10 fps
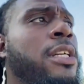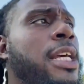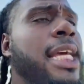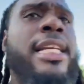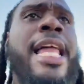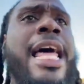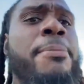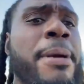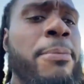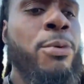And a lot of
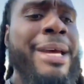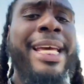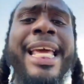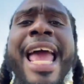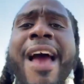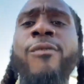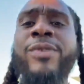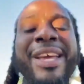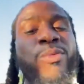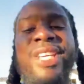people, man,
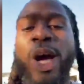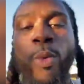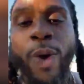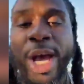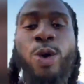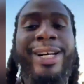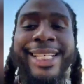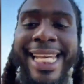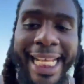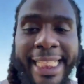they're well
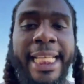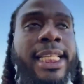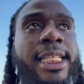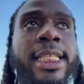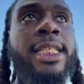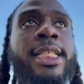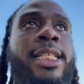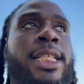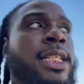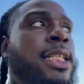connected.
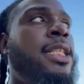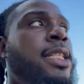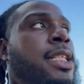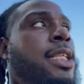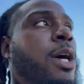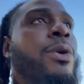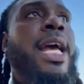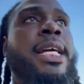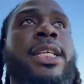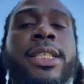
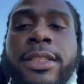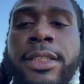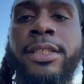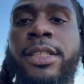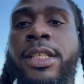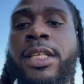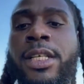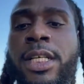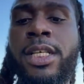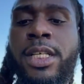Okay?
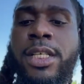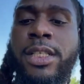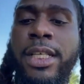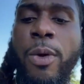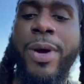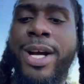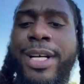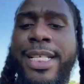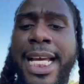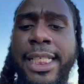They're well
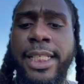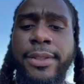connected.